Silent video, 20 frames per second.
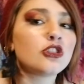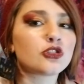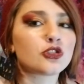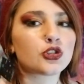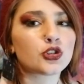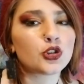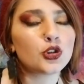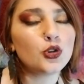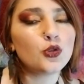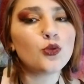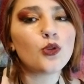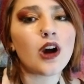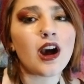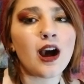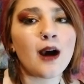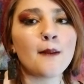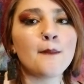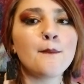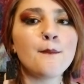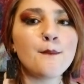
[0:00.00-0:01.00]
to
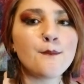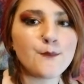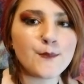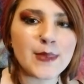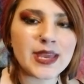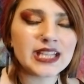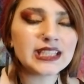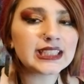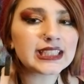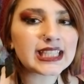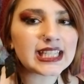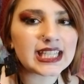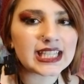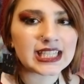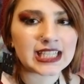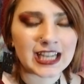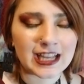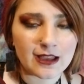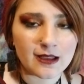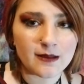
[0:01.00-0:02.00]
1
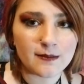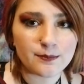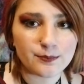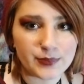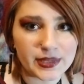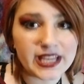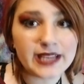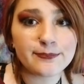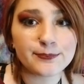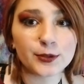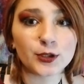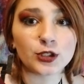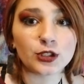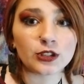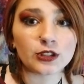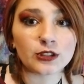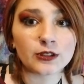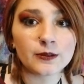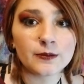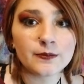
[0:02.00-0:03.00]
million
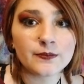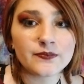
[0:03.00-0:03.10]
people